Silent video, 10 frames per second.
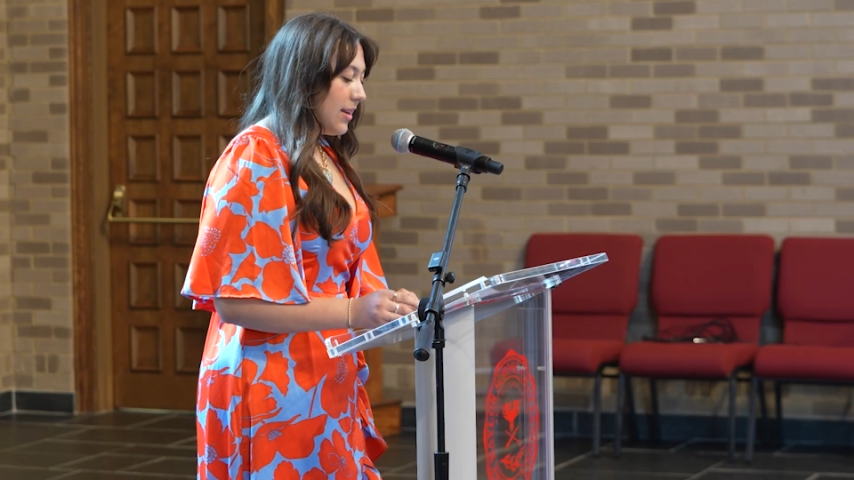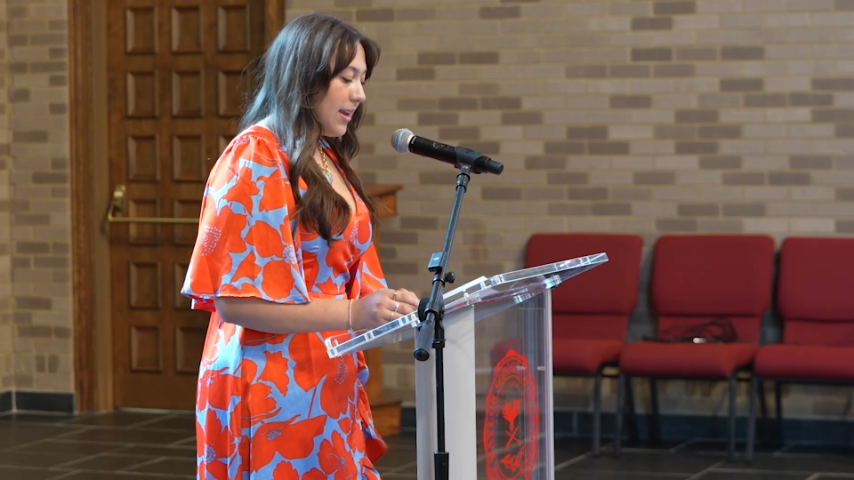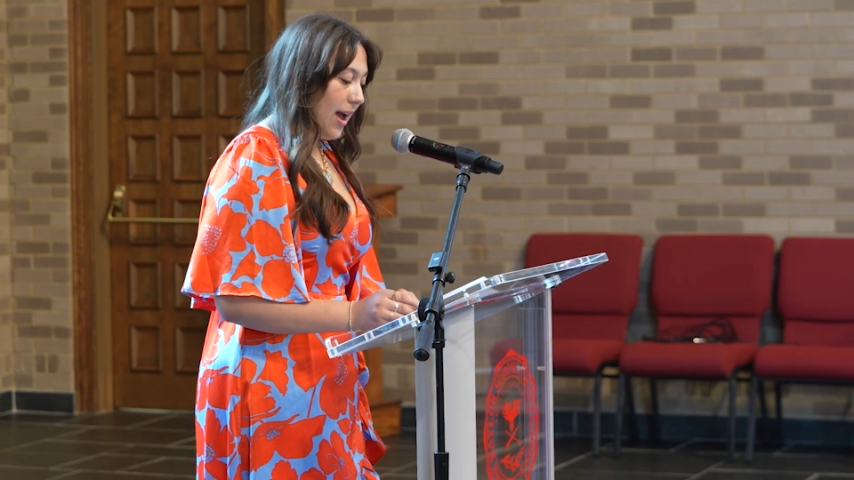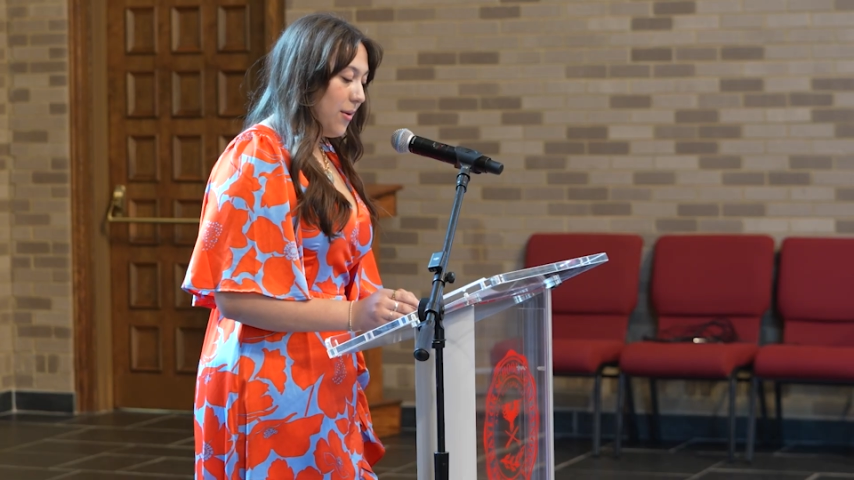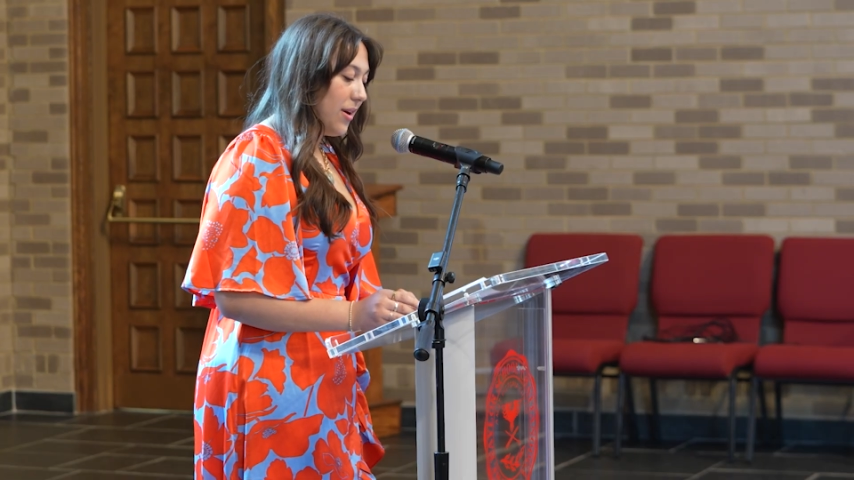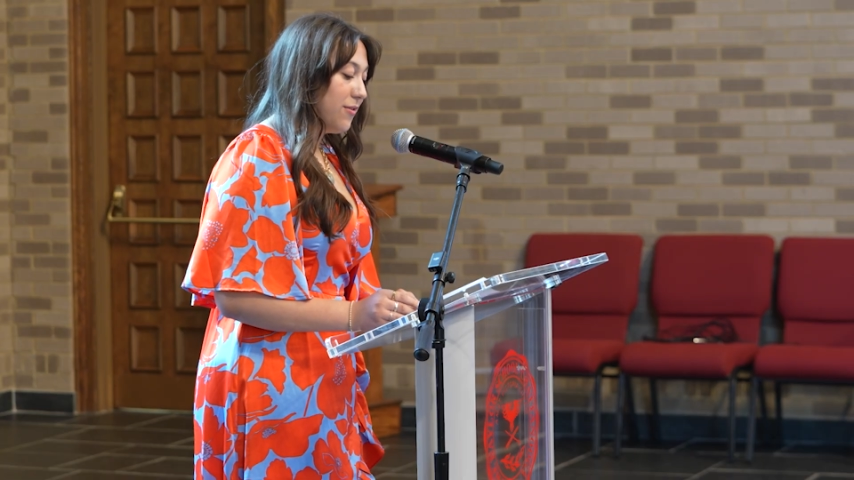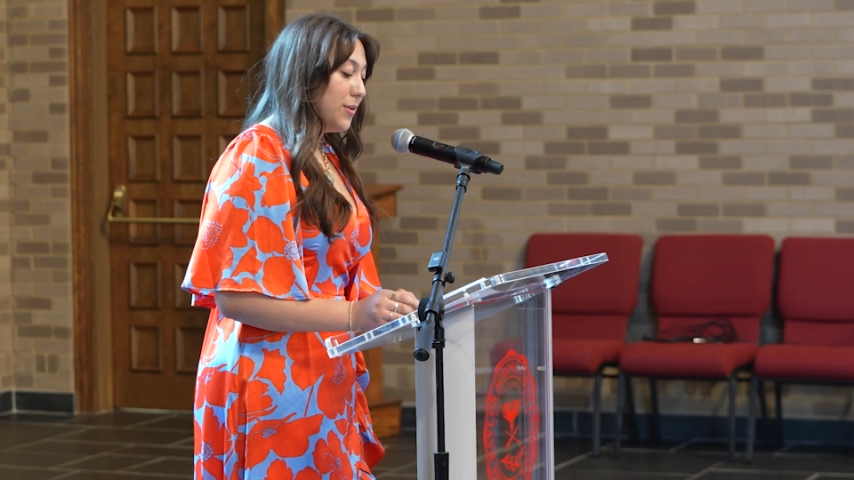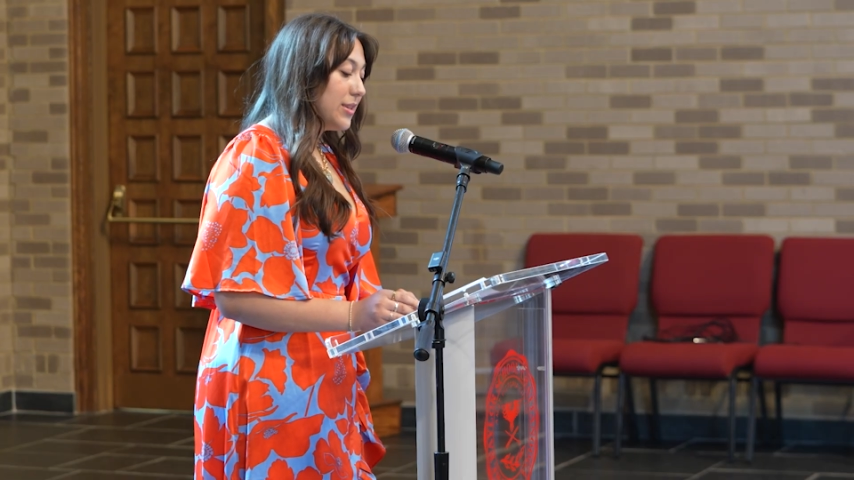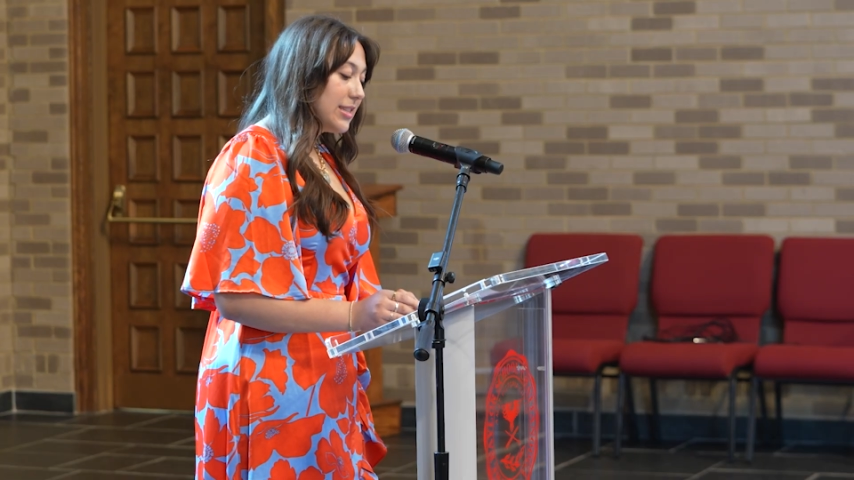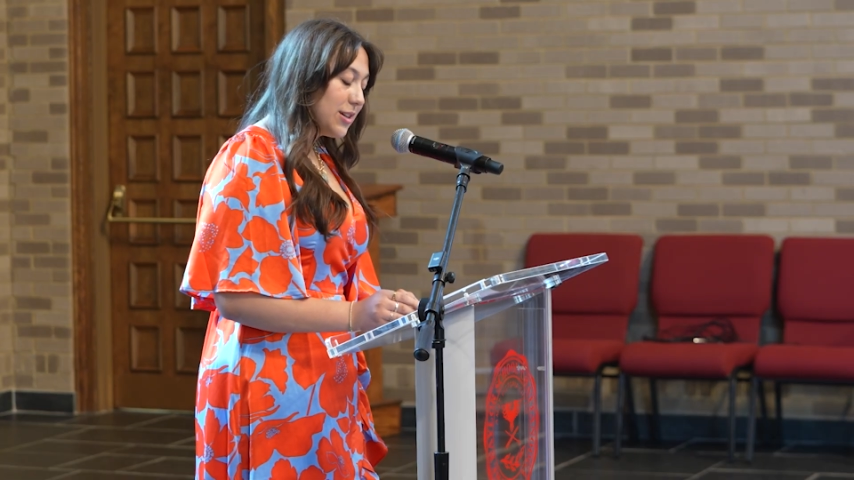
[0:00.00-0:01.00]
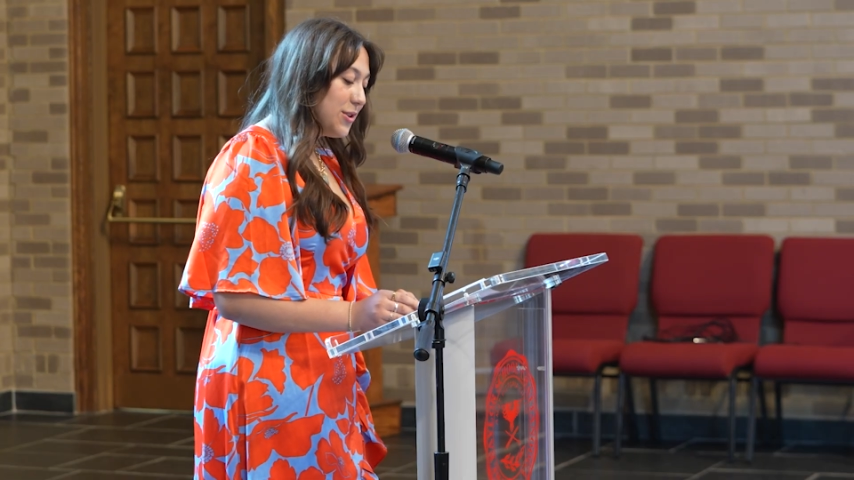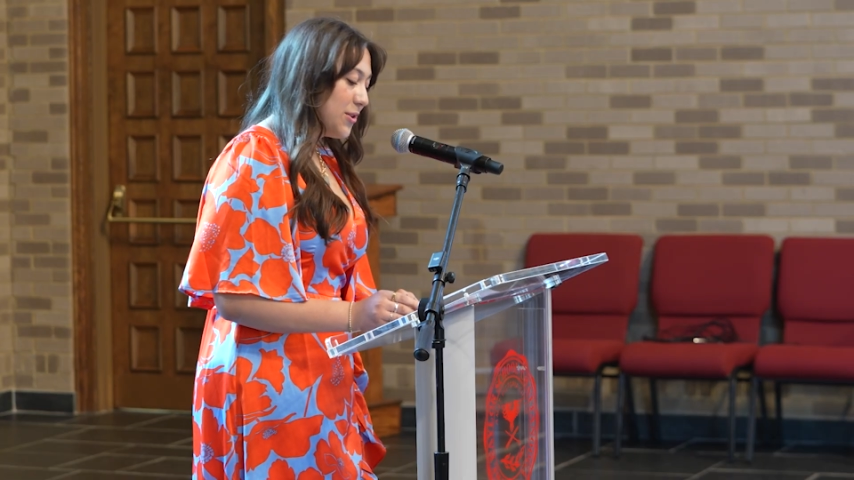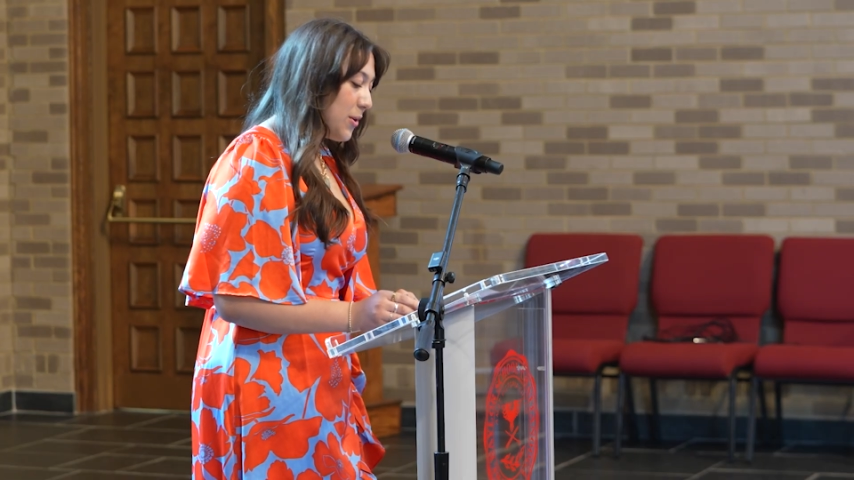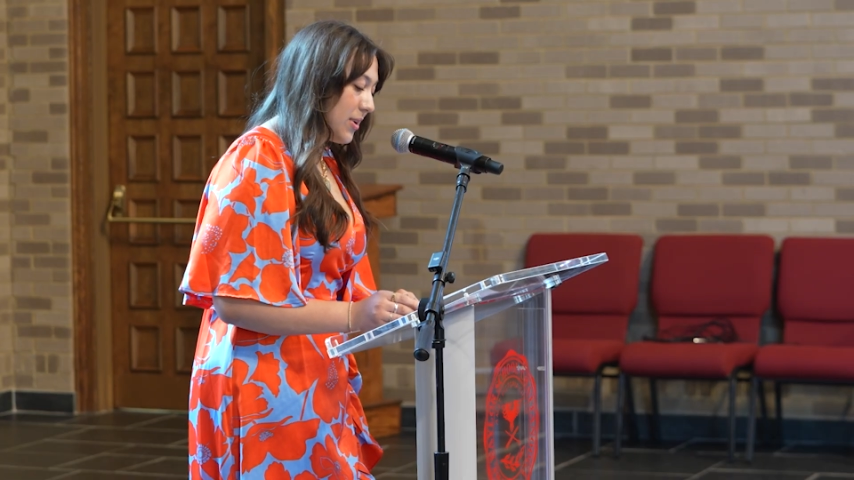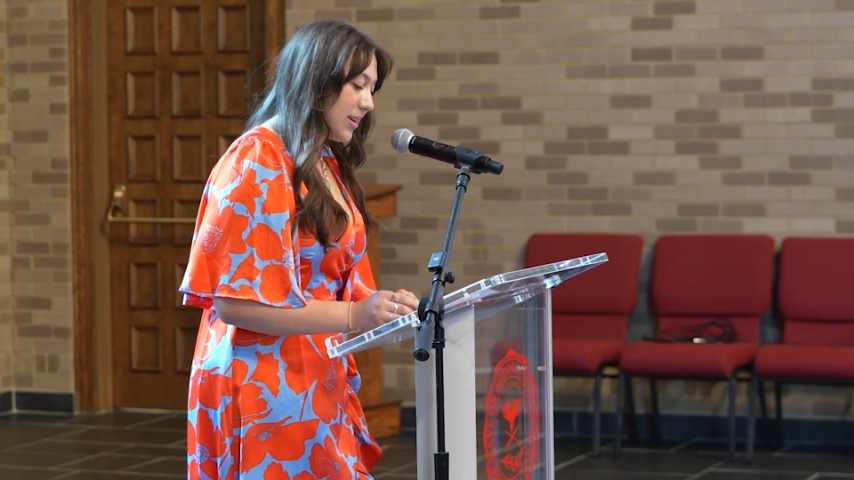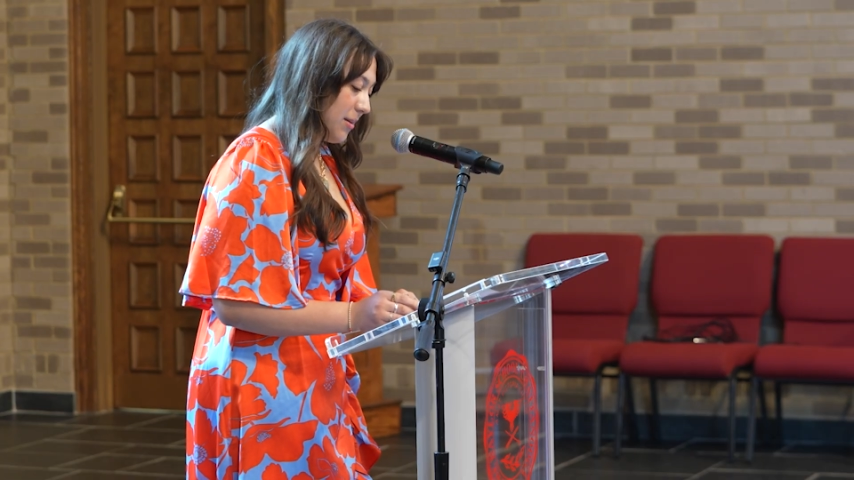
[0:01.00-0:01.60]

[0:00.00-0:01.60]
Now, if you still don't know what a